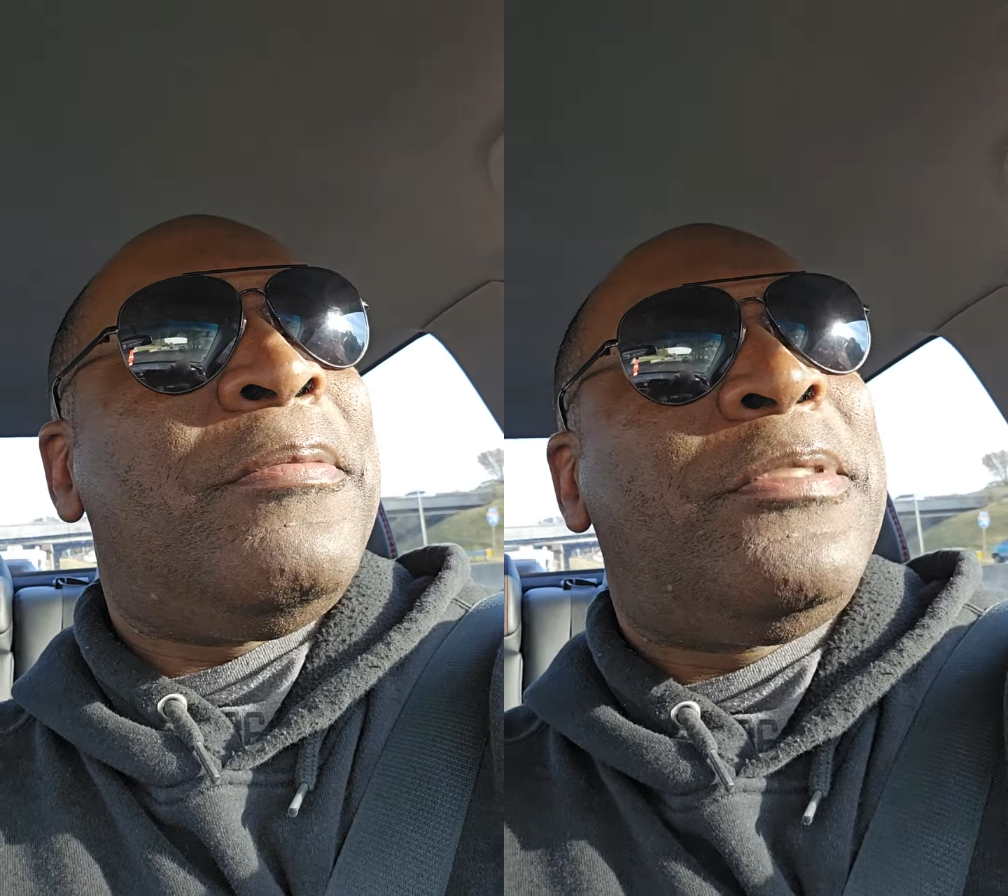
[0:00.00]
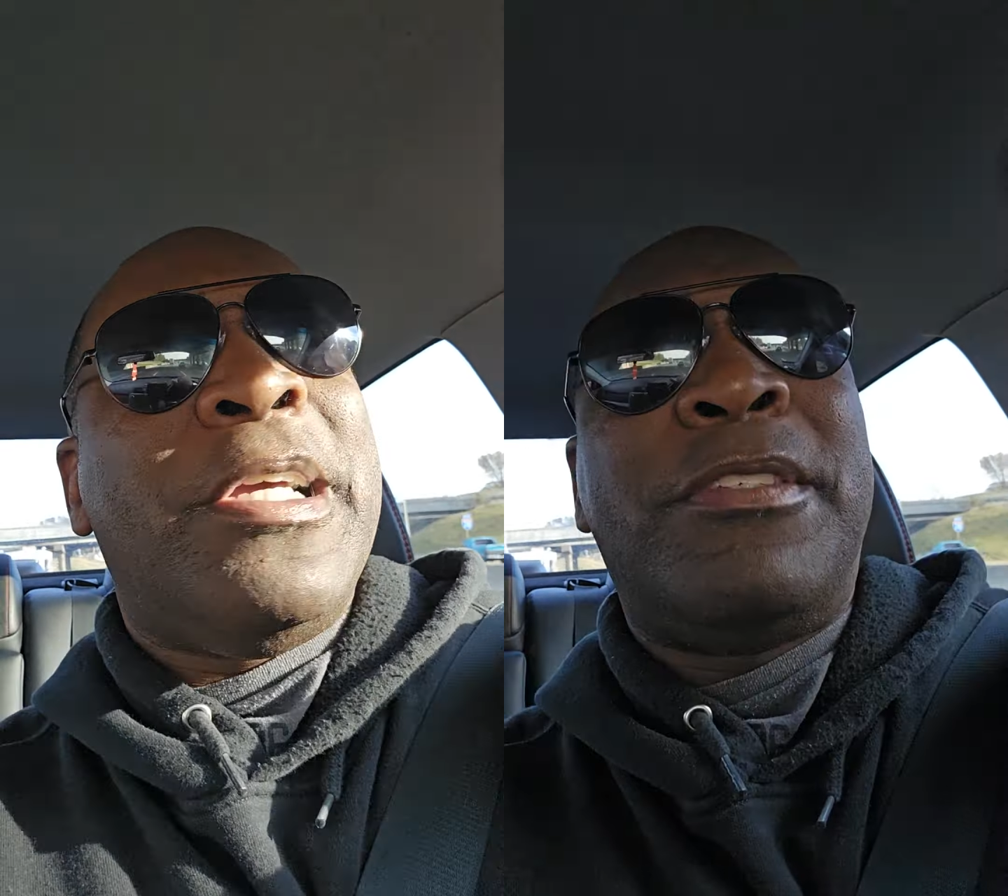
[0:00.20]

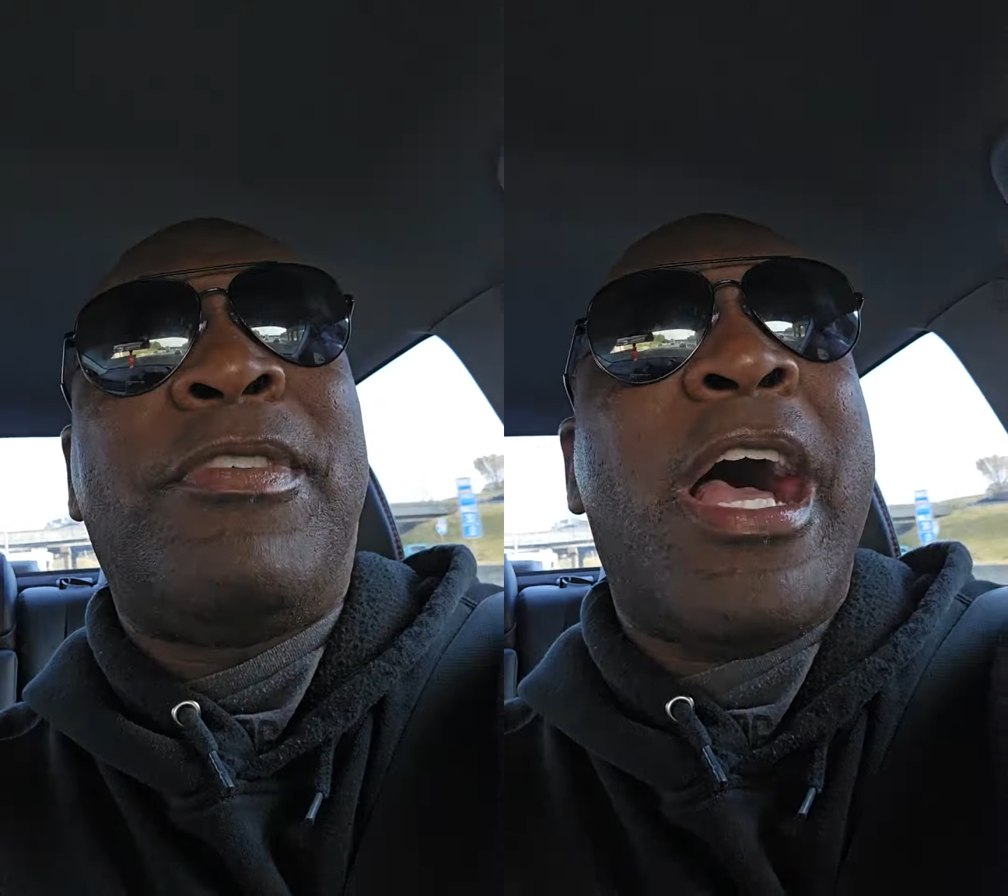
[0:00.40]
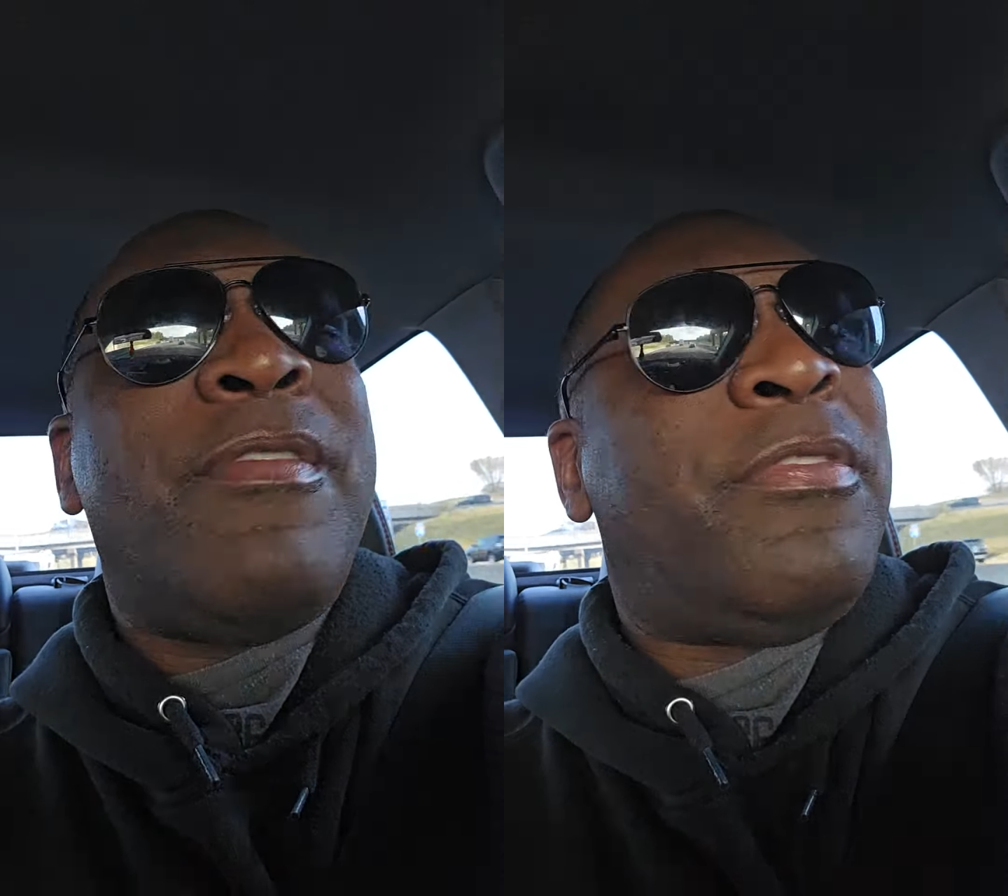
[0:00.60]
Saints
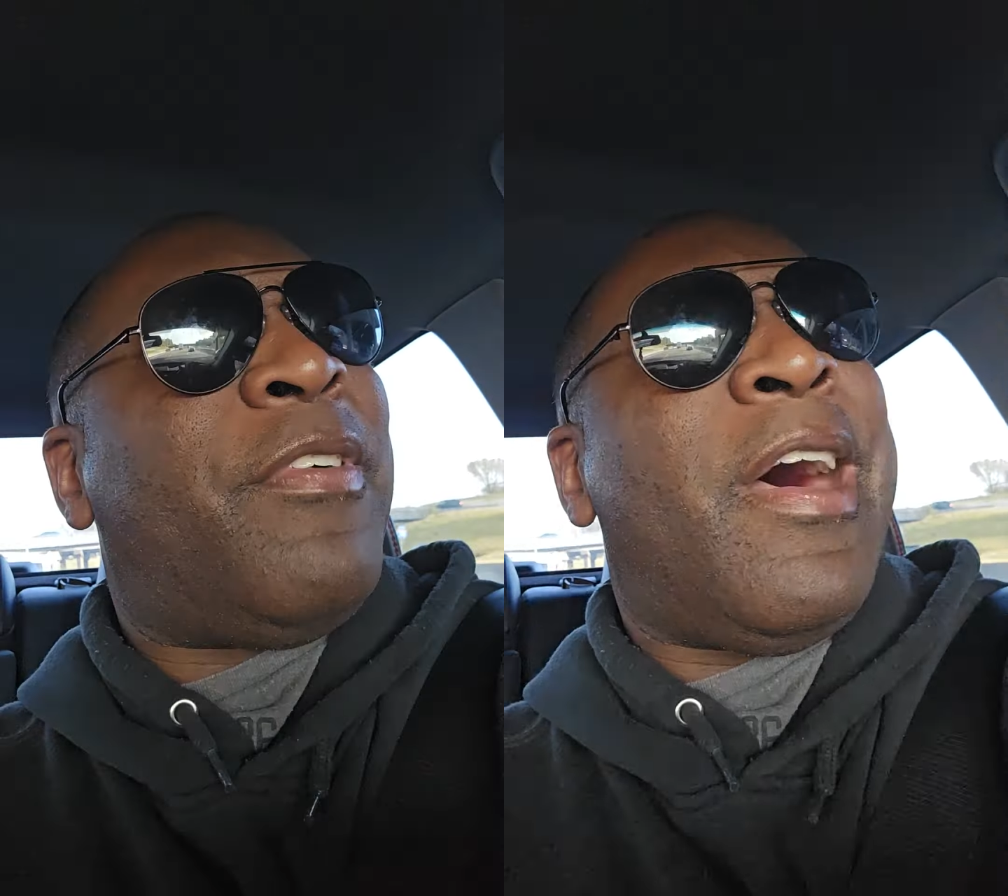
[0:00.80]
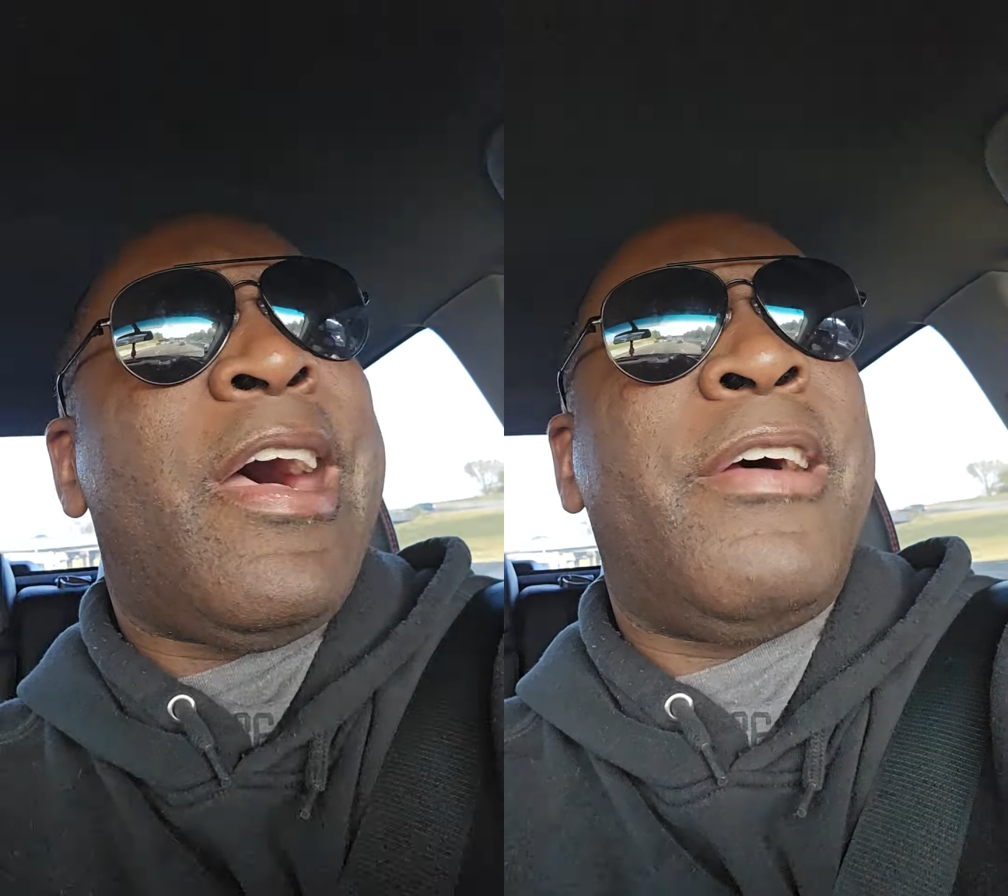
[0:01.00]

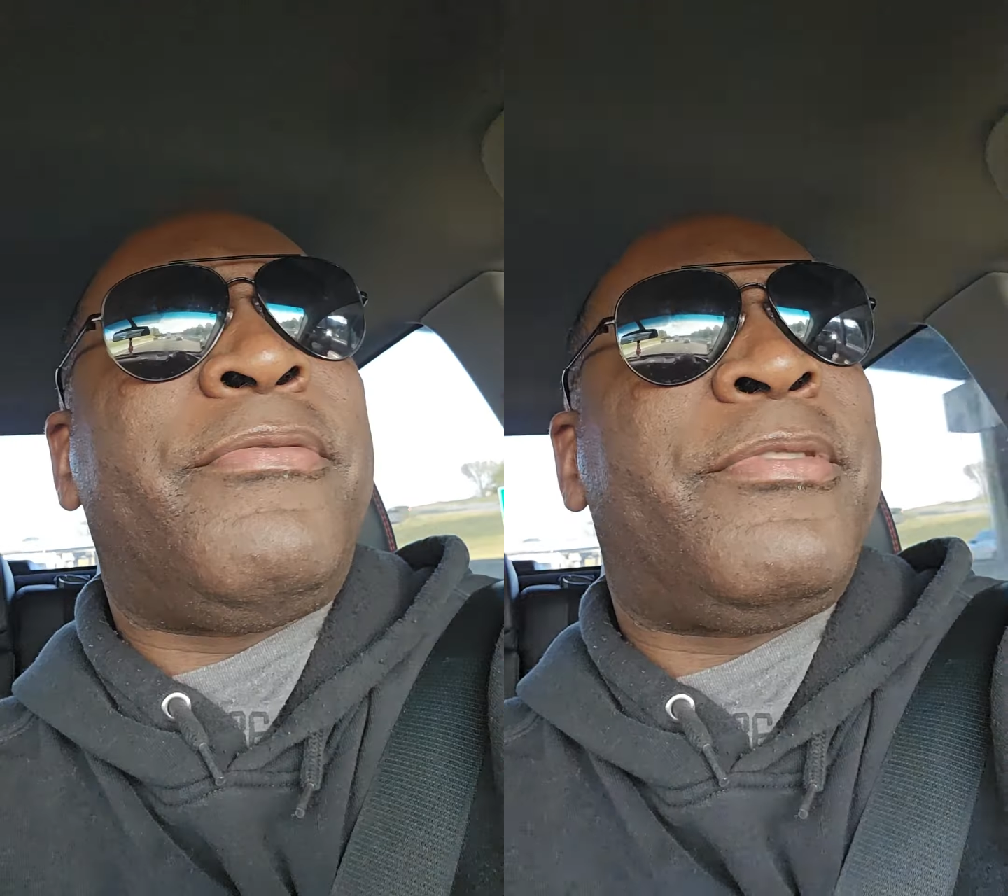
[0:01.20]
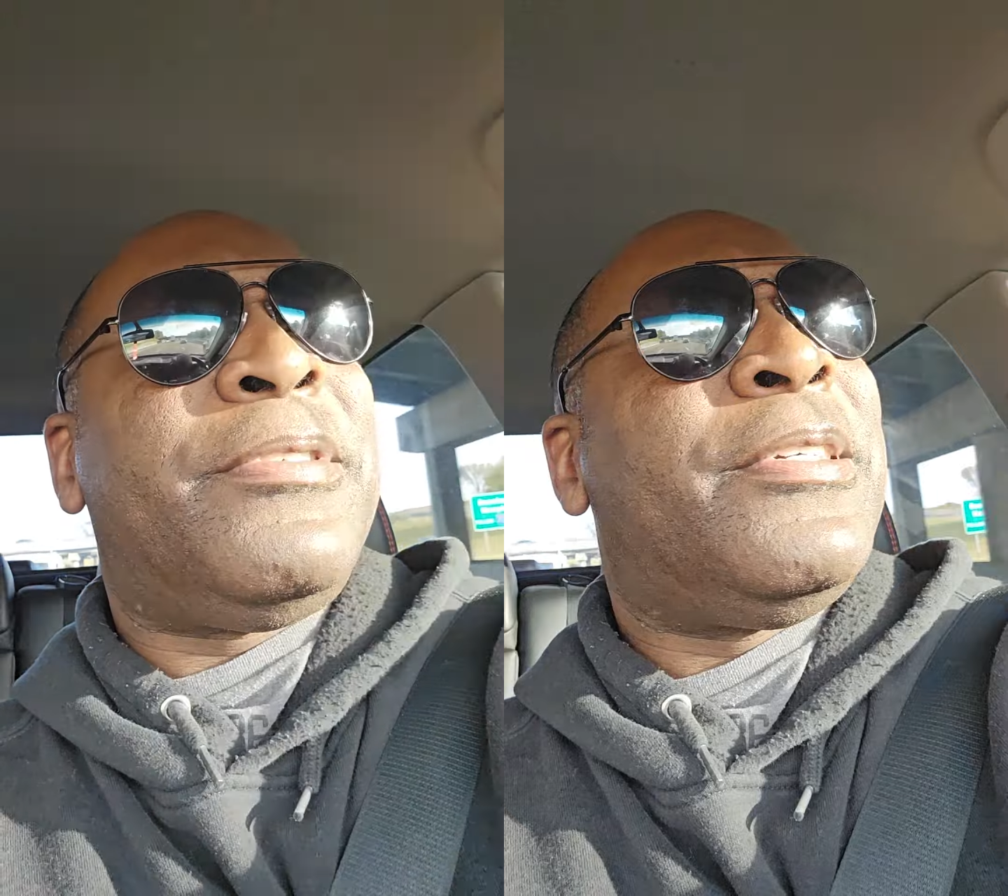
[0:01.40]

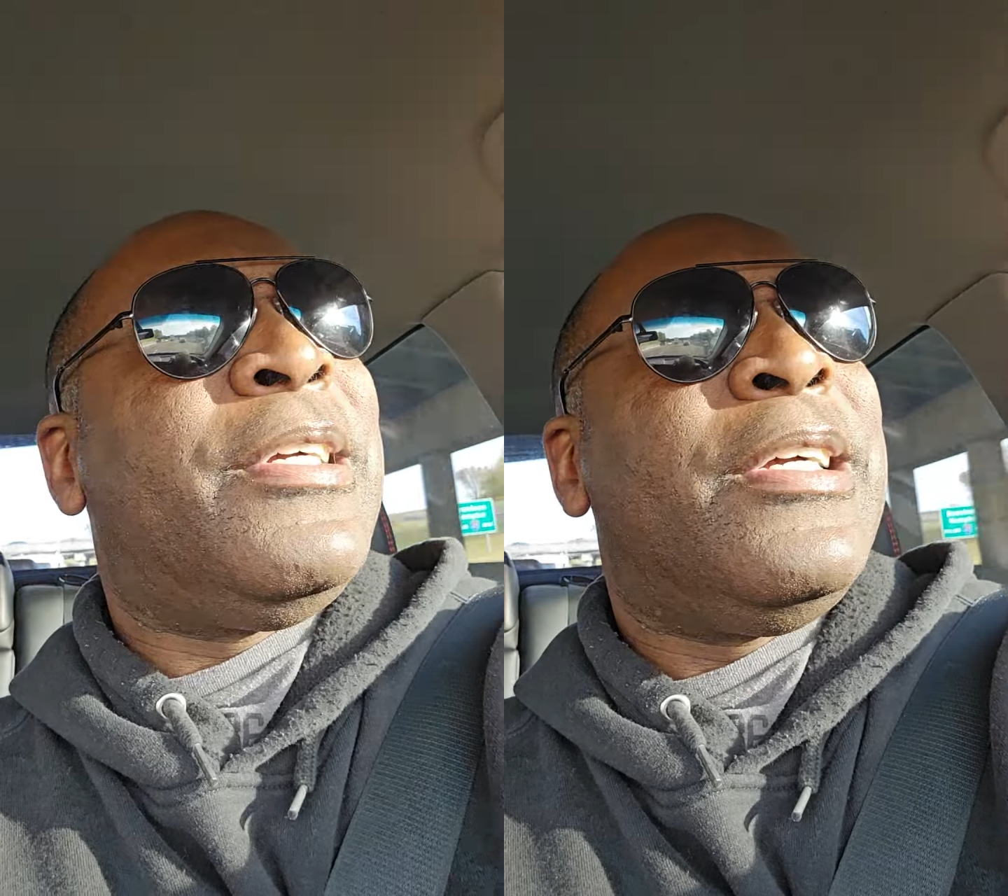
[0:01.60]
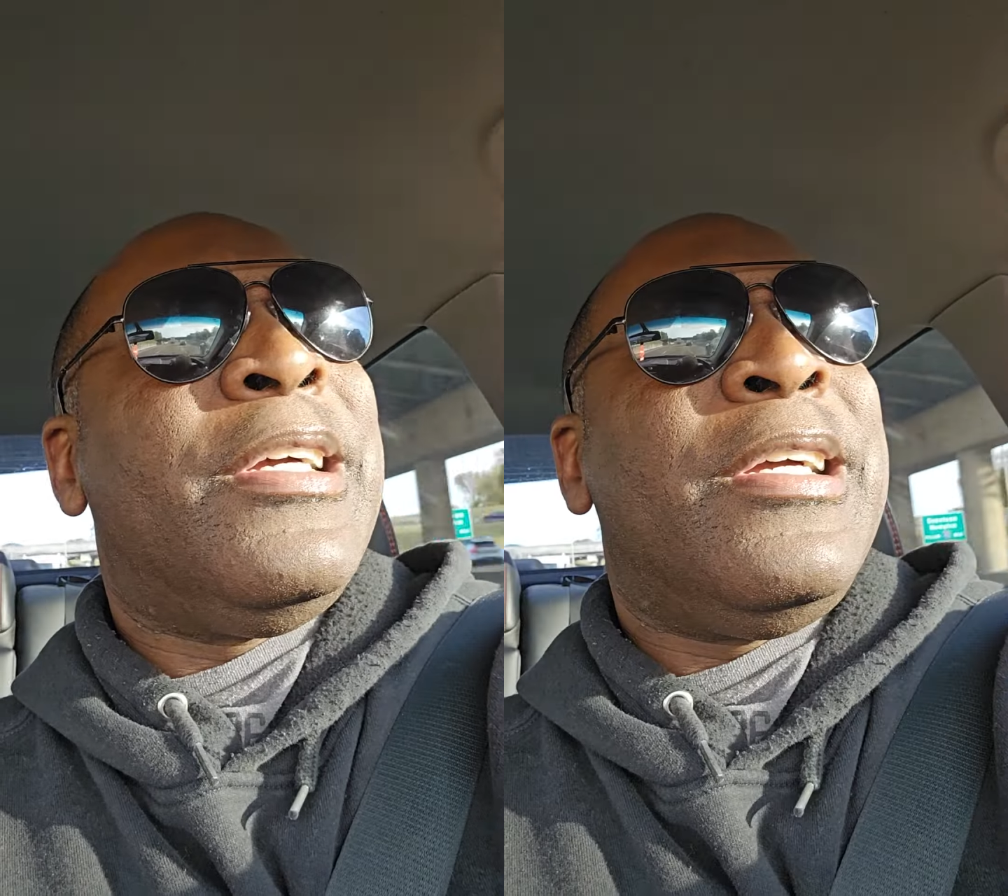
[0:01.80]

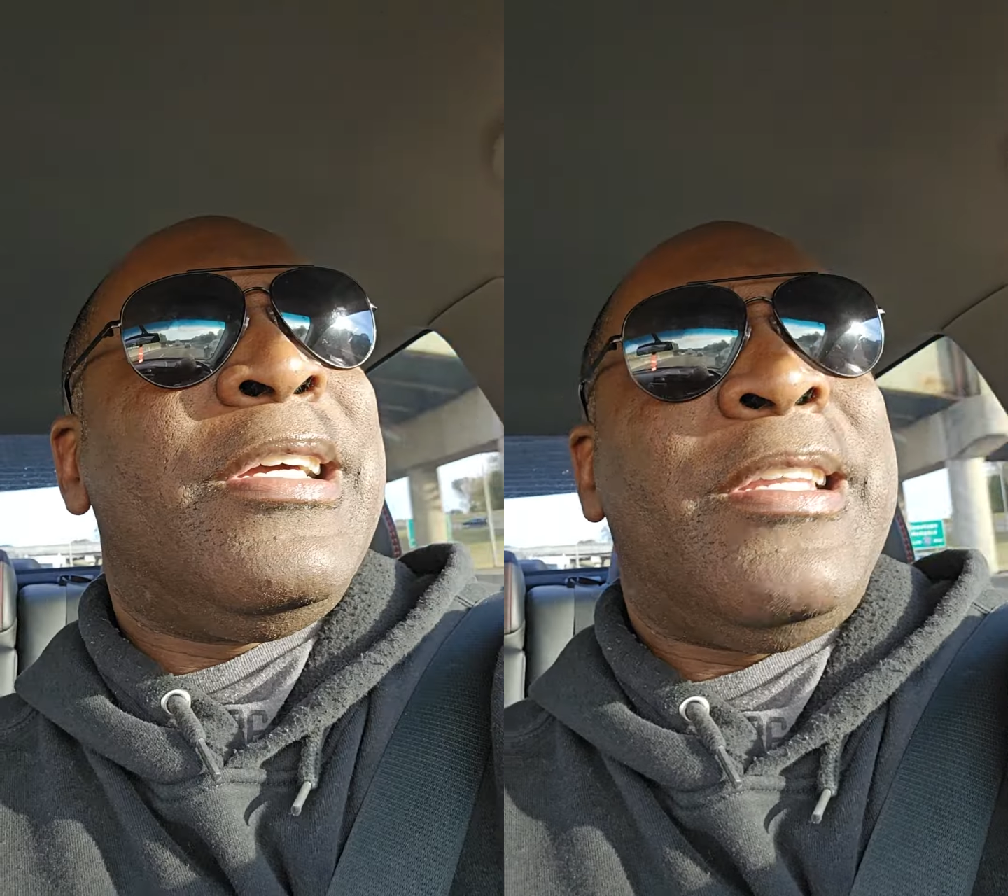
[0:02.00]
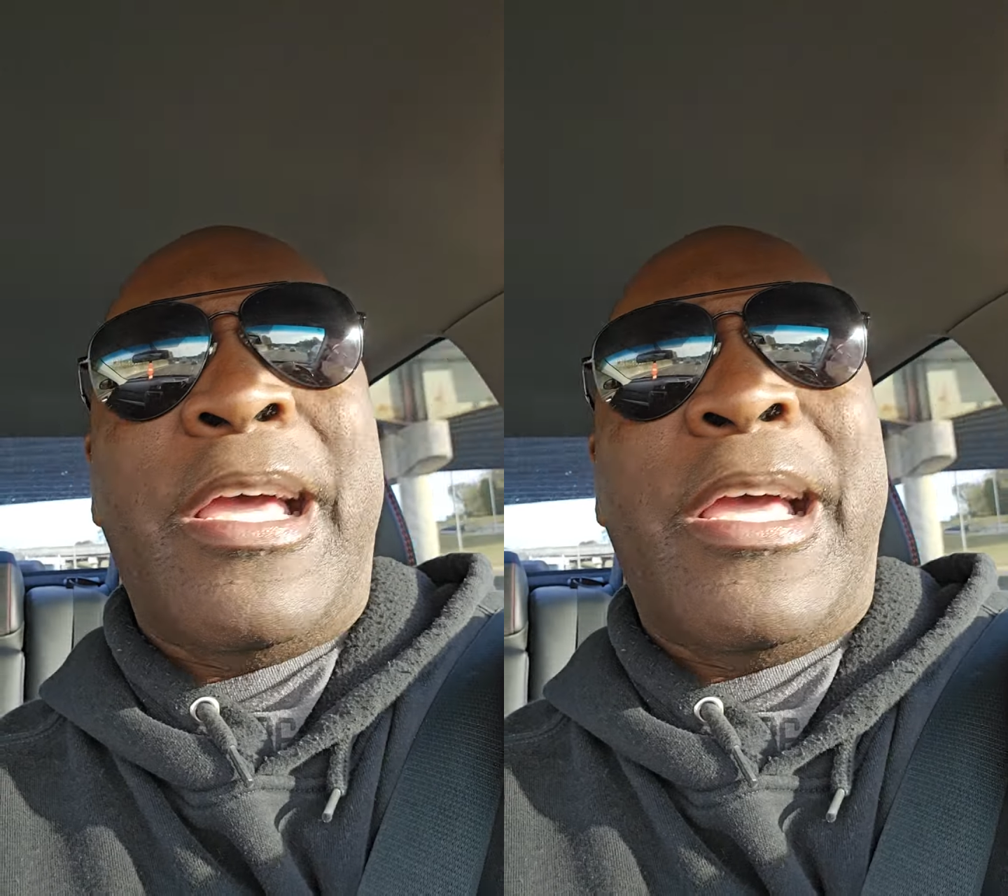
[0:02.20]
5-5.